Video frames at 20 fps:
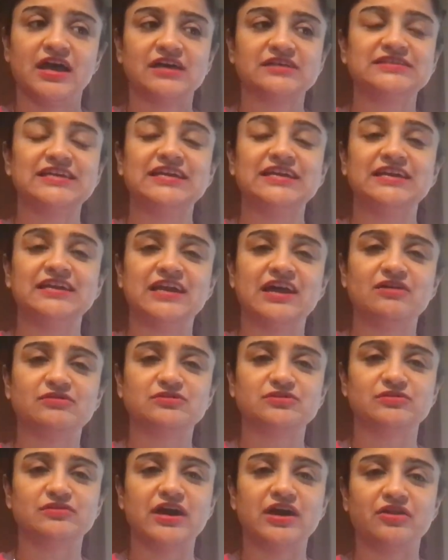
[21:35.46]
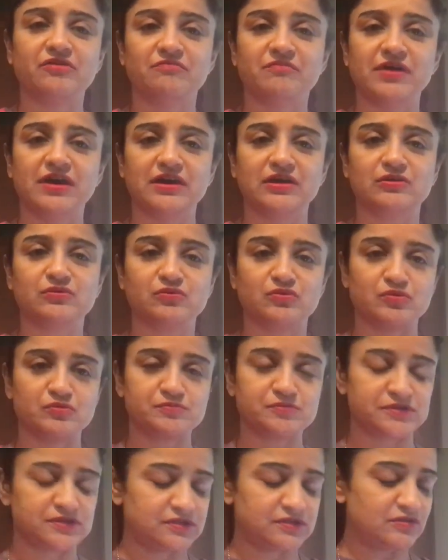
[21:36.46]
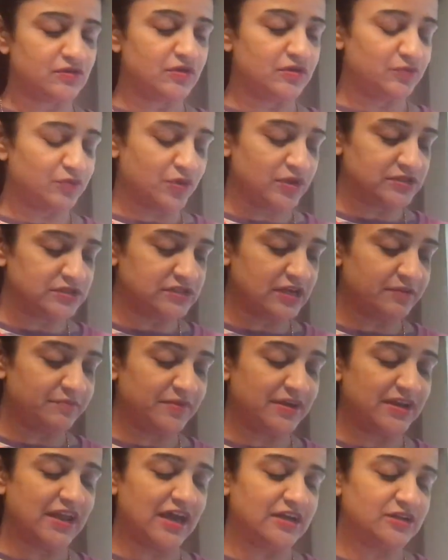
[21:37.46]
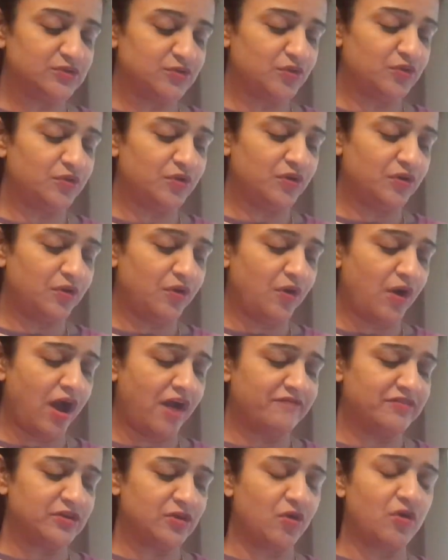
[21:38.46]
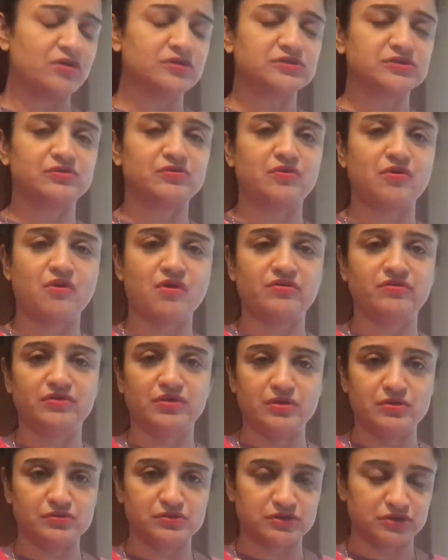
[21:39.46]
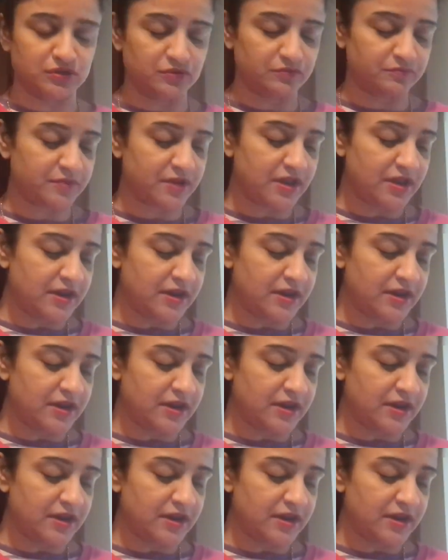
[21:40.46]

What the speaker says: send it out to a lot of my groups on WhatsApp, and I do have it also on YouTube.